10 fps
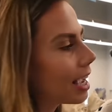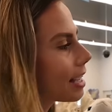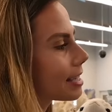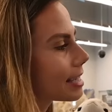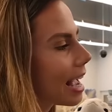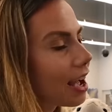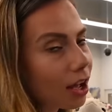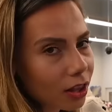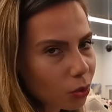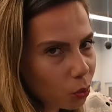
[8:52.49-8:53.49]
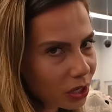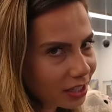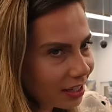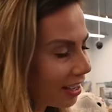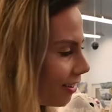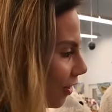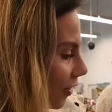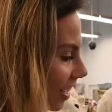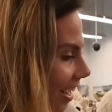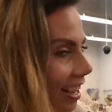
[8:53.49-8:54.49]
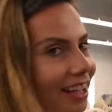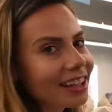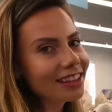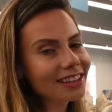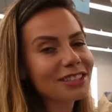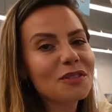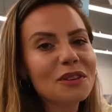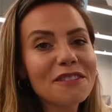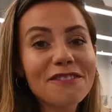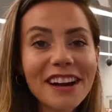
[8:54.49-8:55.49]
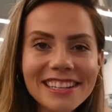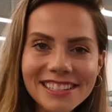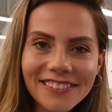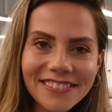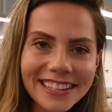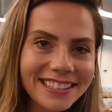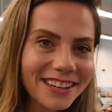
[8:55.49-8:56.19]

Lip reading: It's not Halloween yet, okay? Let's see if we can find something